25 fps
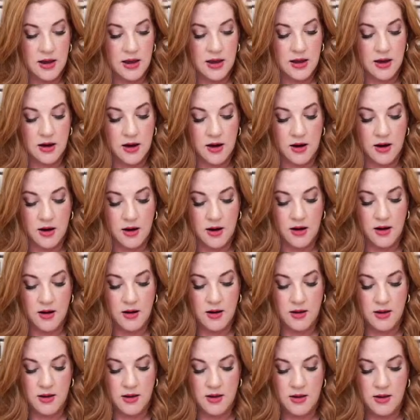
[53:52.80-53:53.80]
here,
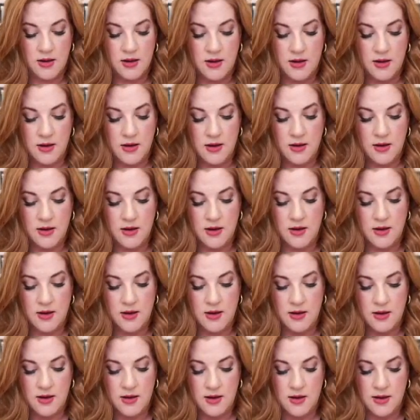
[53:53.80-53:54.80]

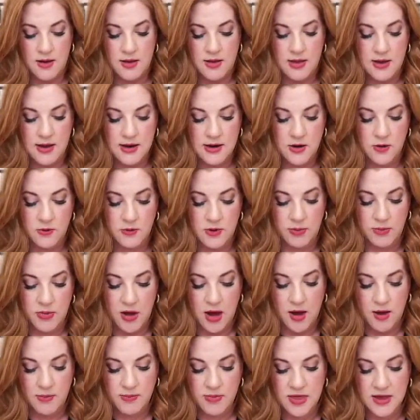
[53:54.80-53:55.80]
and then do we
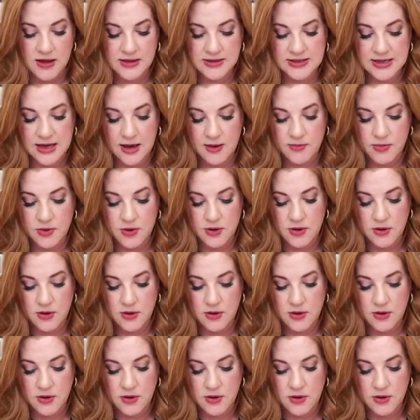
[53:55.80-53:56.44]
pop this up?